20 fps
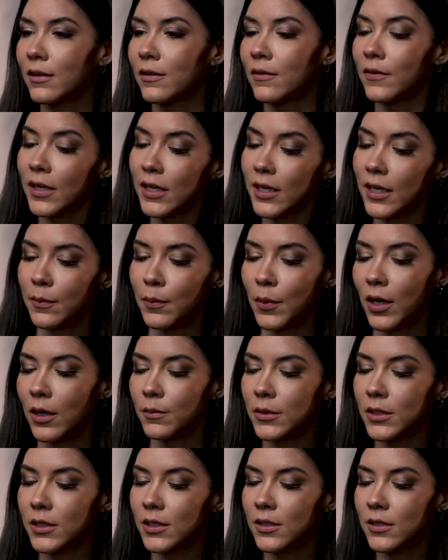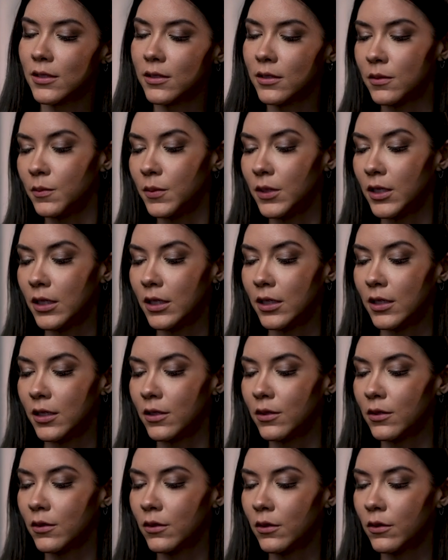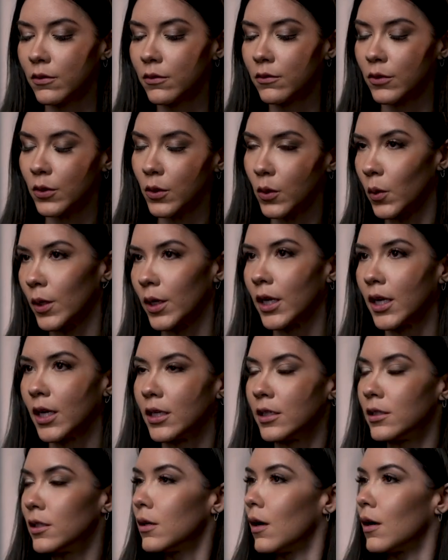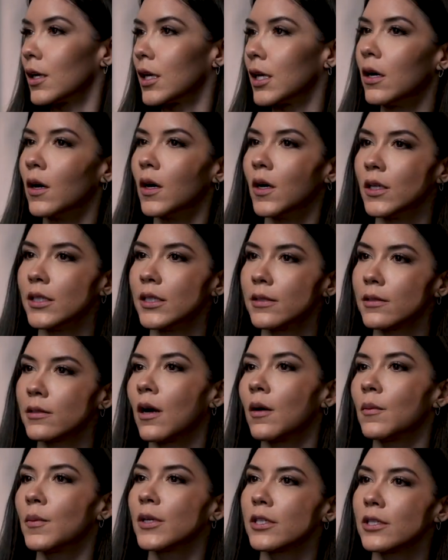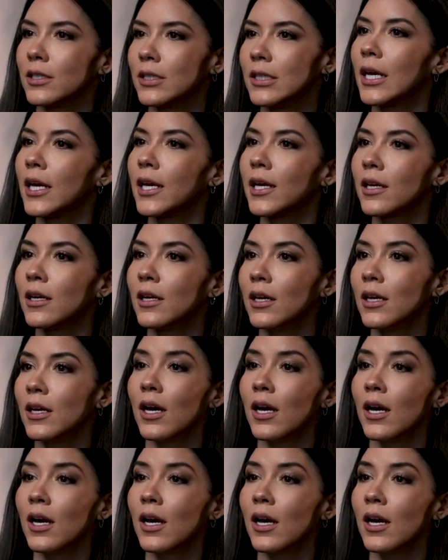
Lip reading: Very pumped to be recording and talking on this topic today.